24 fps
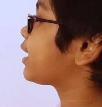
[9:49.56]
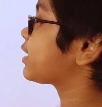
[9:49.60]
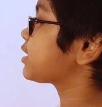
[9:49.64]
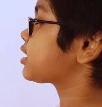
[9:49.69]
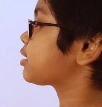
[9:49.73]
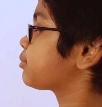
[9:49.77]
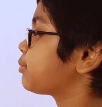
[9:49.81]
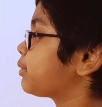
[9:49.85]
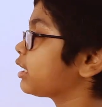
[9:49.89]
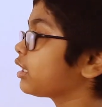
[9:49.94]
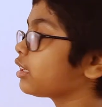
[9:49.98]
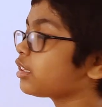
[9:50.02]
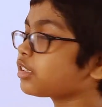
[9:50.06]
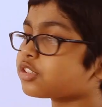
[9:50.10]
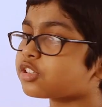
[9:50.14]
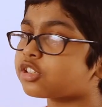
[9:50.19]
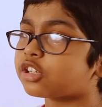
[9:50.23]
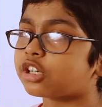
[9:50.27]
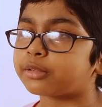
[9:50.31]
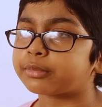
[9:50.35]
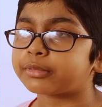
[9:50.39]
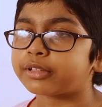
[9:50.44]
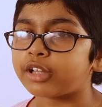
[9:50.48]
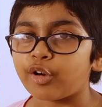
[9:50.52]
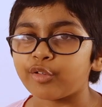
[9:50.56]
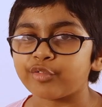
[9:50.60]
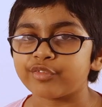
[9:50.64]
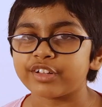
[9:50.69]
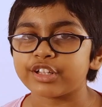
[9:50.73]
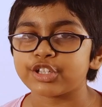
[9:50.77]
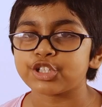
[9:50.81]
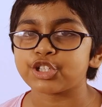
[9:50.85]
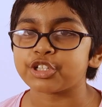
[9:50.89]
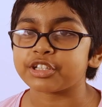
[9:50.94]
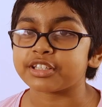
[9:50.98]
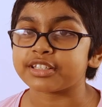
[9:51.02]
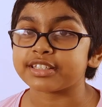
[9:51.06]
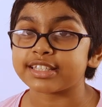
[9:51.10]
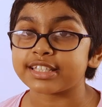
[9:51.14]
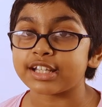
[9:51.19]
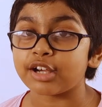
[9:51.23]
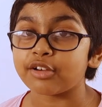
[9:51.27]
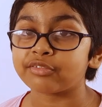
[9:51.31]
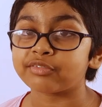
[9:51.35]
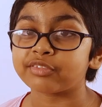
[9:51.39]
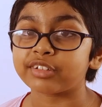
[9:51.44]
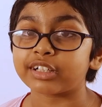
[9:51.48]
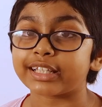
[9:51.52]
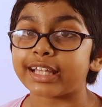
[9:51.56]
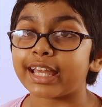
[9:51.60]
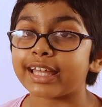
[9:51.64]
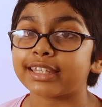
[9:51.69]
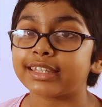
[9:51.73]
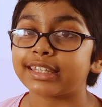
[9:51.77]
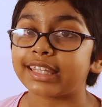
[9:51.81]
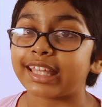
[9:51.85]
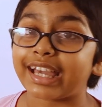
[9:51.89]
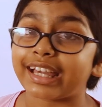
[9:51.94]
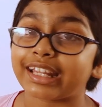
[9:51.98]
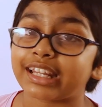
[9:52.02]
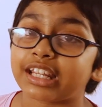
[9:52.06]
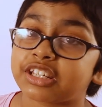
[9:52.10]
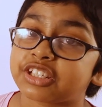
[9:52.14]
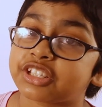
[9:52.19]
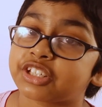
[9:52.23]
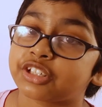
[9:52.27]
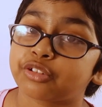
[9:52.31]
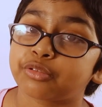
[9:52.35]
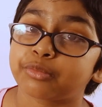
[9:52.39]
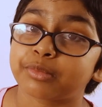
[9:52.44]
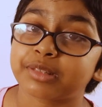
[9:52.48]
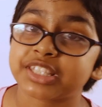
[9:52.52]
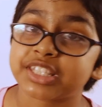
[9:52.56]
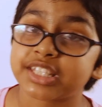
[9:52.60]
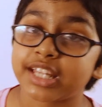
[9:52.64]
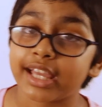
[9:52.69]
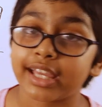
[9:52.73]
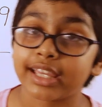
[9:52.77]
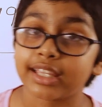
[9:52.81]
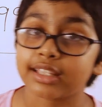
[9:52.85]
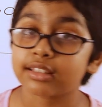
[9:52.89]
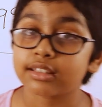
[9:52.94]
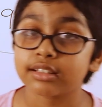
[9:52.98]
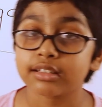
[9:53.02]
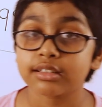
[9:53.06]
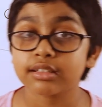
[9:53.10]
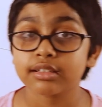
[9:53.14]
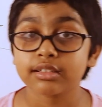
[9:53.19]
as the middle term coefficient. Don't forget that and do a mistake.